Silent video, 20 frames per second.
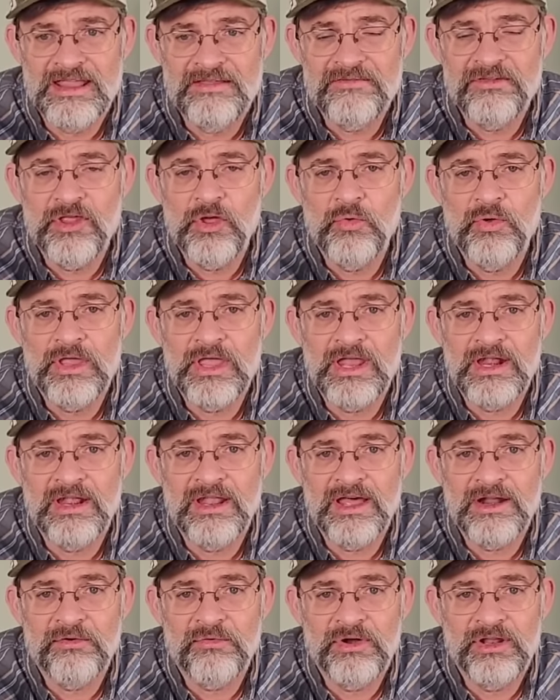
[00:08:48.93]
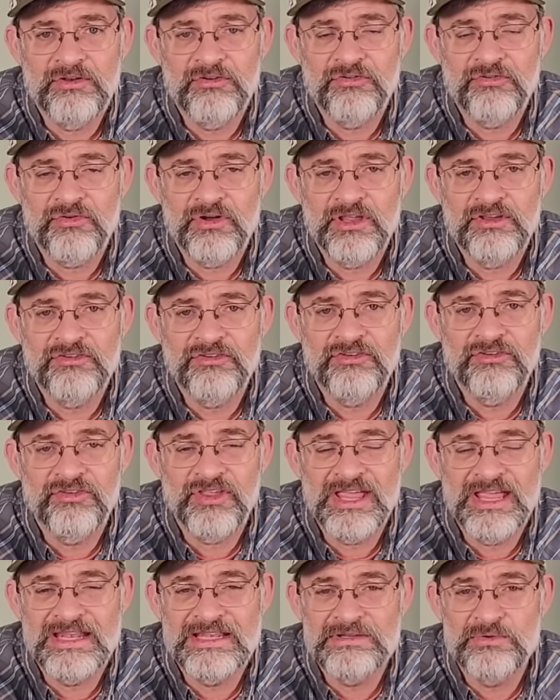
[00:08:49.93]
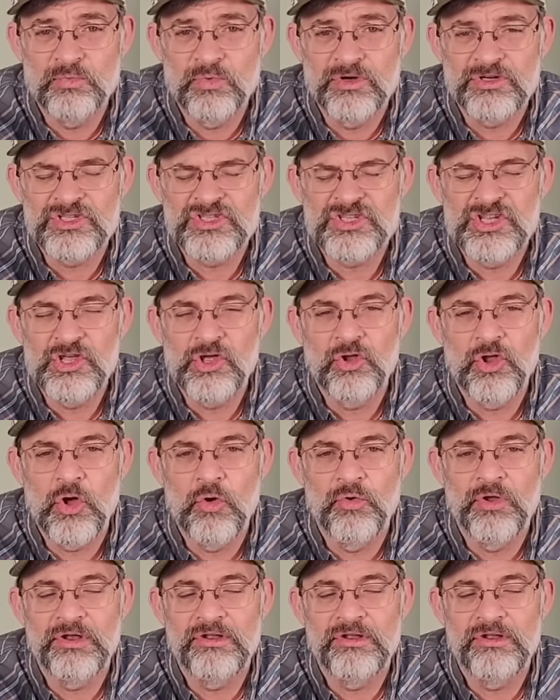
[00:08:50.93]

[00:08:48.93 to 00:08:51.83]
even though we got a lot of registrations, it we're still on